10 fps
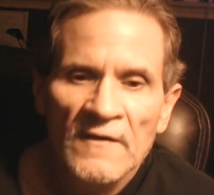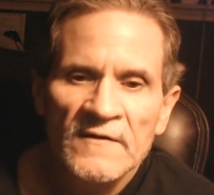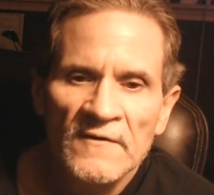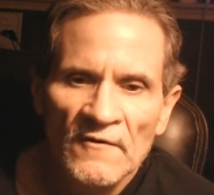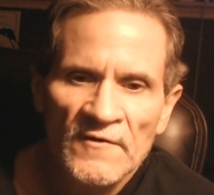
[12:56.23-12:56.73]

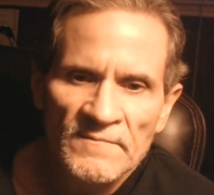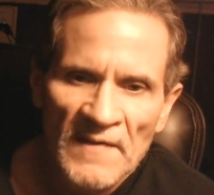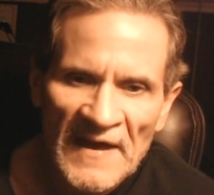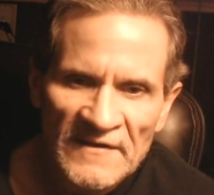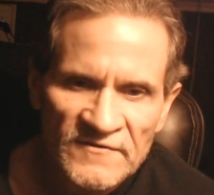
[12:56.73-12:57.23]
going
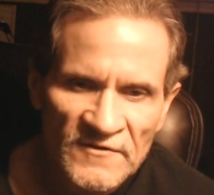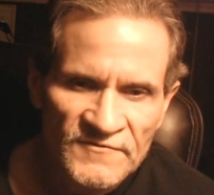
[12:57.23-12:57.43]
back to